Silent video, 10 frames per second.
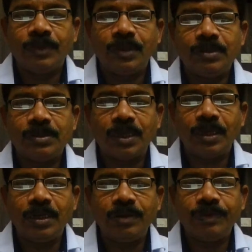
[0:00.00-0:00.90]
The
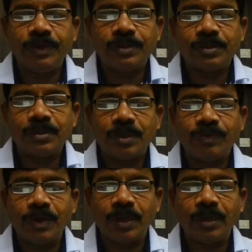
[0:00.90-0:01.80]
silent features of
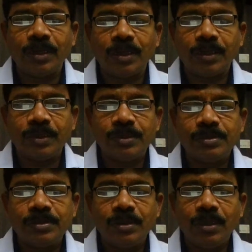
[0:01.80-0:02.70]
RNR
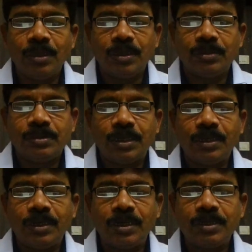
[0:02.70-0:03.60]
is
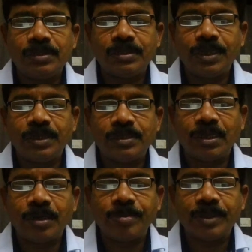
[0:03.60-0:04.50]
center and states
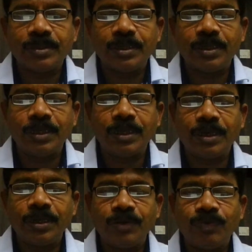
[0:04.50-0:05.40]
are presently
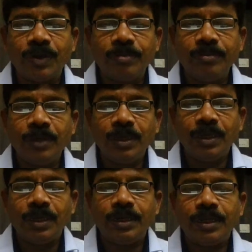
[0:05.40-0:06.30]
earning from
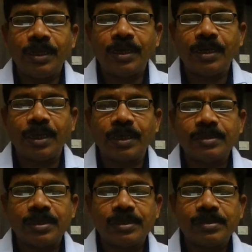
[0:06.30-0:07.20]
indirect
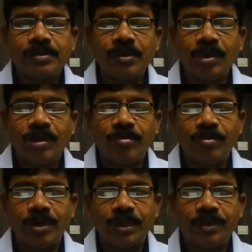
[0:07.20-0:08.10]
taxes,
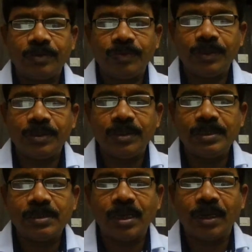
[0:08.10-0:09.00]
but with
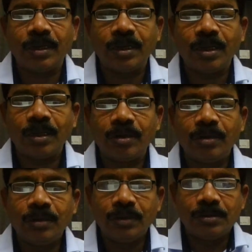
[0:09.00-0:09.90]
this RNR,
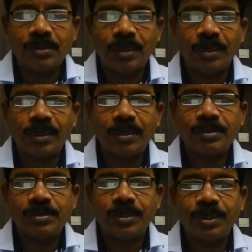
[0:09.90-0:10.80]
center and
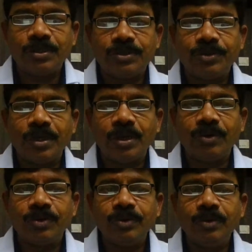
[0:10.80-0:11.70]
state should have
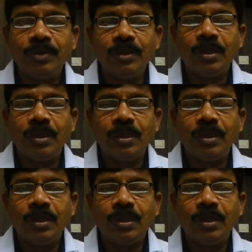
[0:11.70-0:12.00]
to